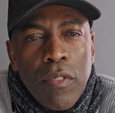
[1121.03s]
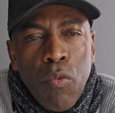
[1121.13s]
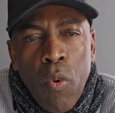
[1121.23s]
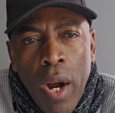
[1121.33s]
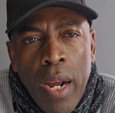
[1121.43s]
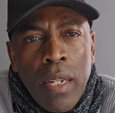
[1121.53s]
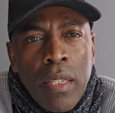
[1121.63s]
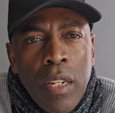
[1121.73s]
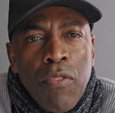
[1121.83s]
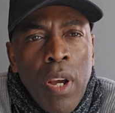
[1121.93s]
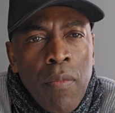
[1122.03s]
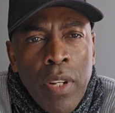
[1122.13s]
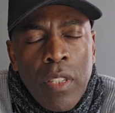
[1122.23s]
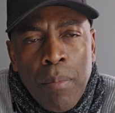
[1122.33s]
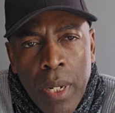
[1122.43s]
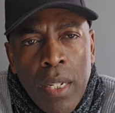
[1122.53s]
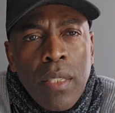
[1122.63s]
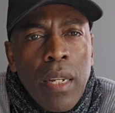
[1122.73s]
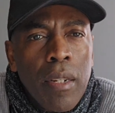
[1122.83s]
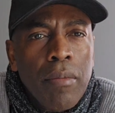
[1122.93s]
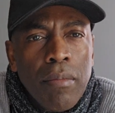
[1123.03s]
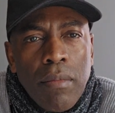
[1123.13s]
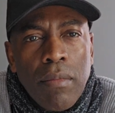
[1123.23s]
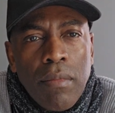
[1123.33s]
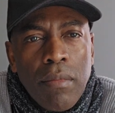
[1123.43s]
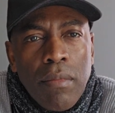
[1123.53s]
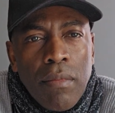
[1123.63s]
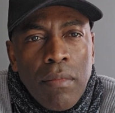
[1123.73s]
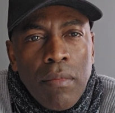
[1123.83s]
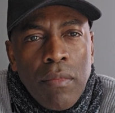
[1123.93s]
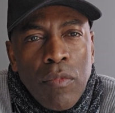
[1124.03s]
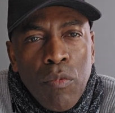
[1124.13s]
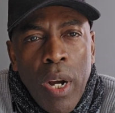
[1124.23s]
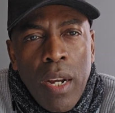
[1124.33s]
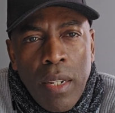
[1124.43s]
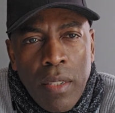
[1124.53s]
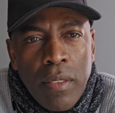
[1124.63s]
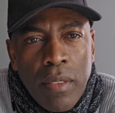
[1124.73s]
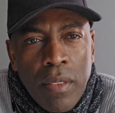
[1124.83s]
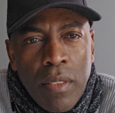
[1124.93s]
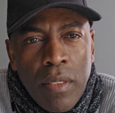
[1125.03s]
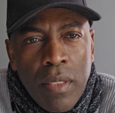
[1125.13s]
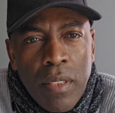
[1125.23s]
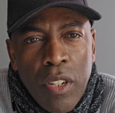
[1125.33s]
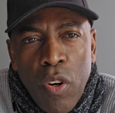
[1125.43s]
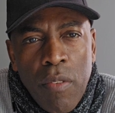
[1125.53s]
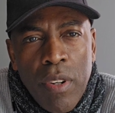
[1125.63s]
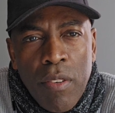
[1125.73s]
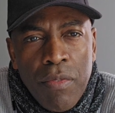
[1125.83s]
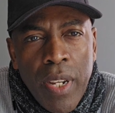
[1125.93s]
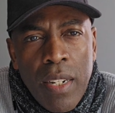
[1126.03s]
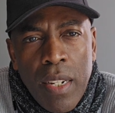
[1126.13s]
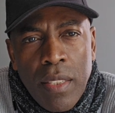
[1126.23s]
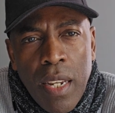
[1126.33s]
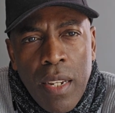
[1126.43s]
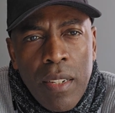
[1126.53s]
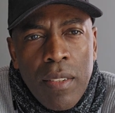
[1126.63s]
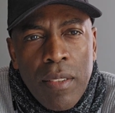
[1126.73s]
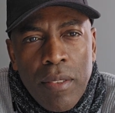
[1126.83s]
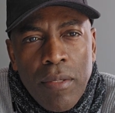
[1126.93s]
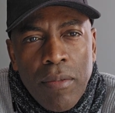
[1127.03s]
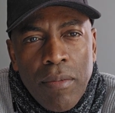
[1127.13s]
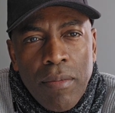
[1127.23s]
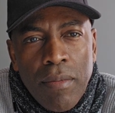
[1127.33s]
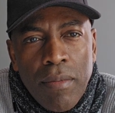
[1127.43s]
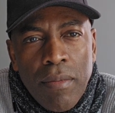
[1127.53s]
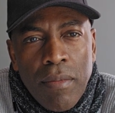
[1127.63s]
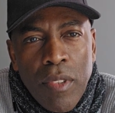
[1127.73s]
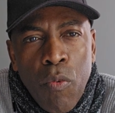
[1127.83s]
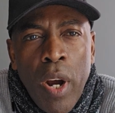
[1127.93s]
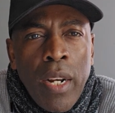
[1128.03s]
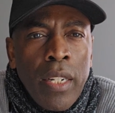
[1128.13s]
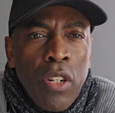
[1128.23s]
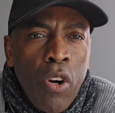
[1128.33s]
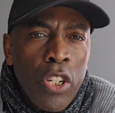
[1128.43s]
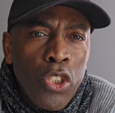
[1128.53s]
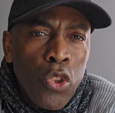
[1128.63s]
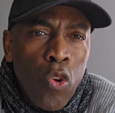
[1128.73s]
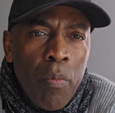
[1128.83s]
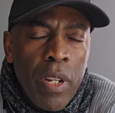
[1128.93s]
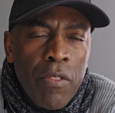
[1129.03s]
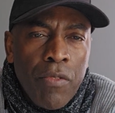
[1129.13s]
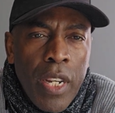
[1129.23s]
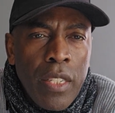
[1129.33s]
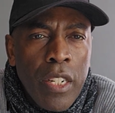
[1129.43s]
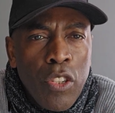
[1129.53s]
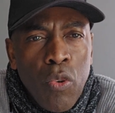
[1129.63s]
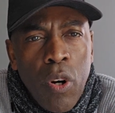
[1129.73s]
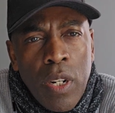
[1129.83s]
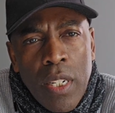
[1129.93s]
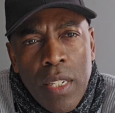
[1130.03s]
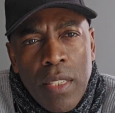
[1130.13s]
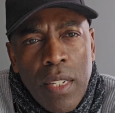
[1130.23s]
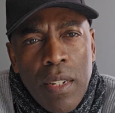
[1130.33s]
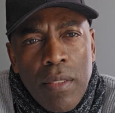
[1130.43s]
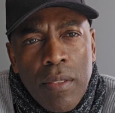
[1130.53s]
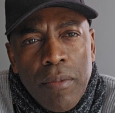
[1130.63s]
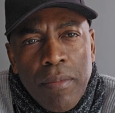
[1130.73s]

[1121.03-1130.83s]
Why? If you have that ability, why? You don't have enough faith, they say? Then why not you conjure up that faith and do all of these things?